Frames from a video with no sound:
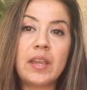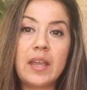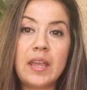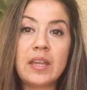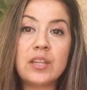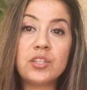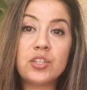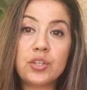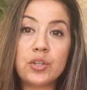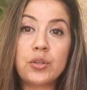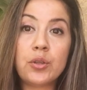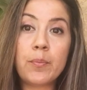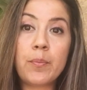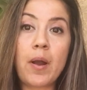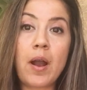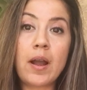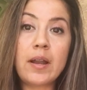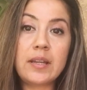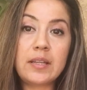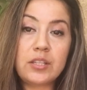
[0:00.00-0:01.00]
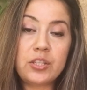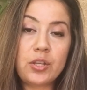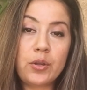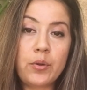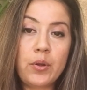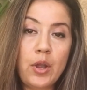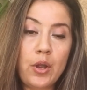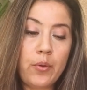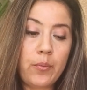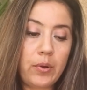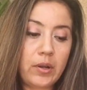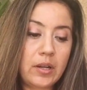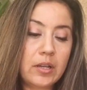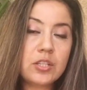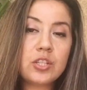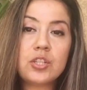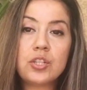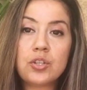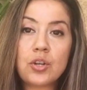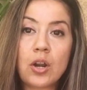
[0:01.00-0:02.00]
into the body. So we're gonna
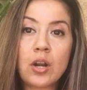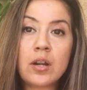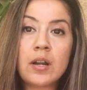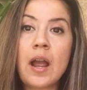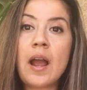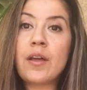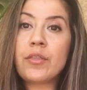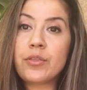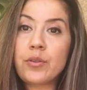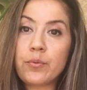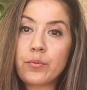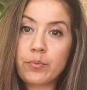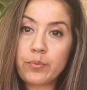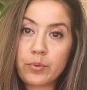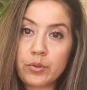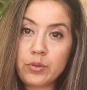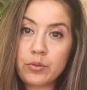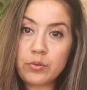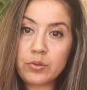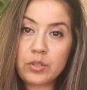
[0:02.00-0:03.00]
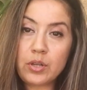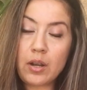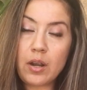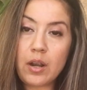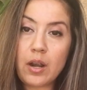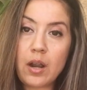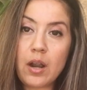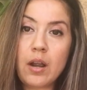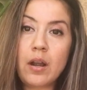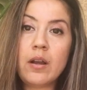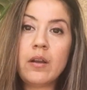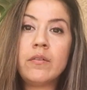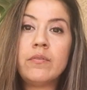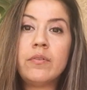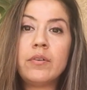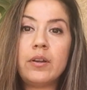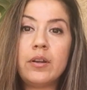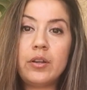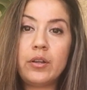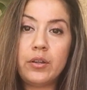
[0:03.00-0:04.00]
start at the root of
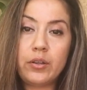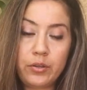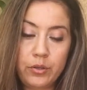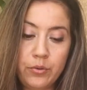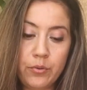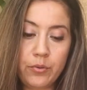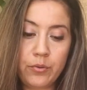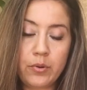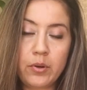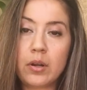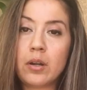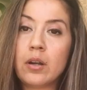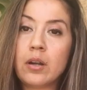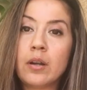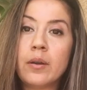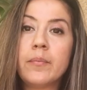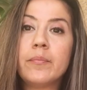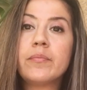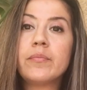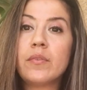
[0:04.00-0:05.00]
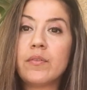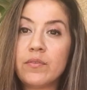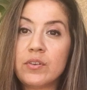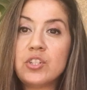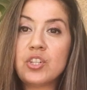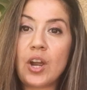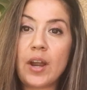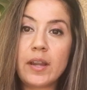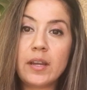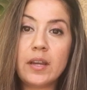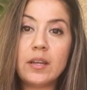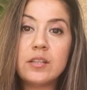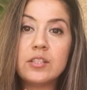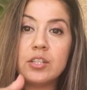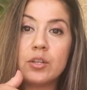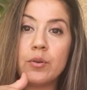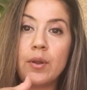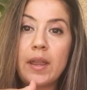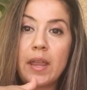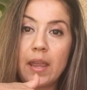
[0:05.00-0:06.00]
your vagina,
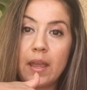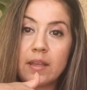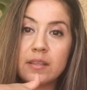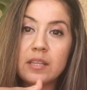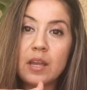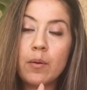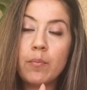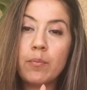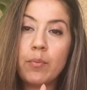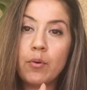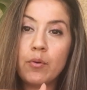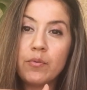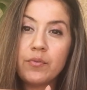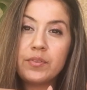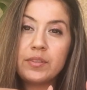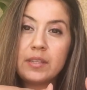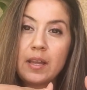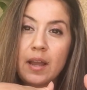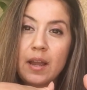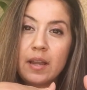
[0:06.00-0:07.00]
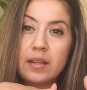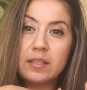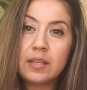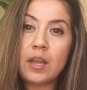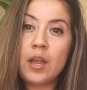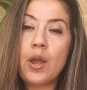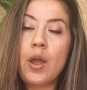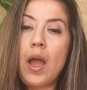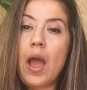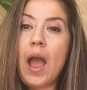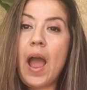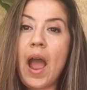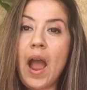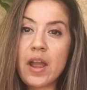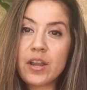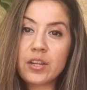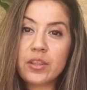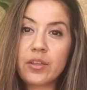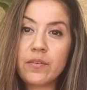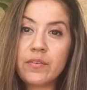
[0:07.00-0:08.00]
so hands at both sides
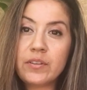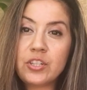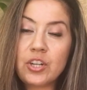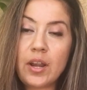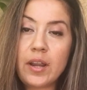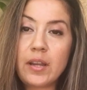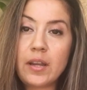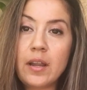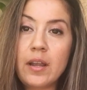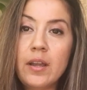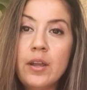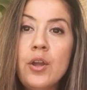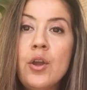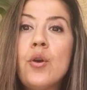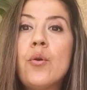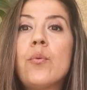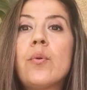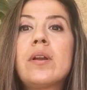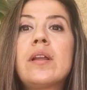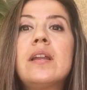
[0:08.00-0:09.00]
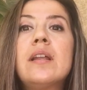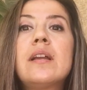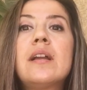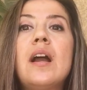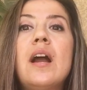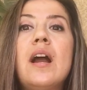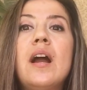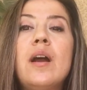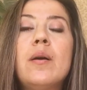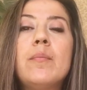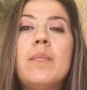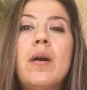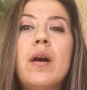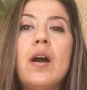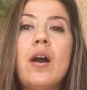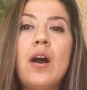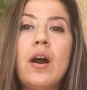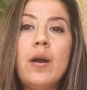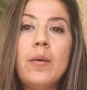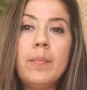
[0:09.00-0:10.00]
at the vagina. We're gonna come
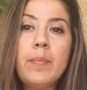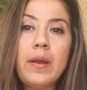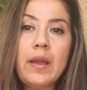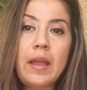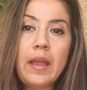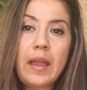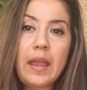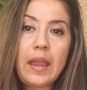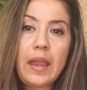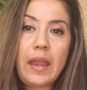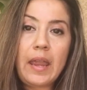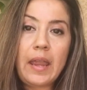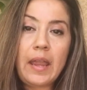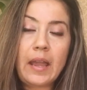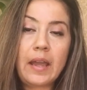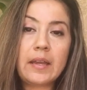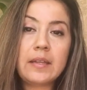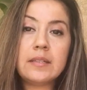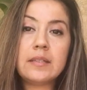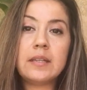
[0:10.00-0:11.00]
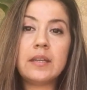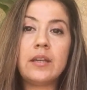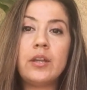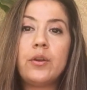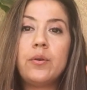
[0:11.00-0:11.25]
up, and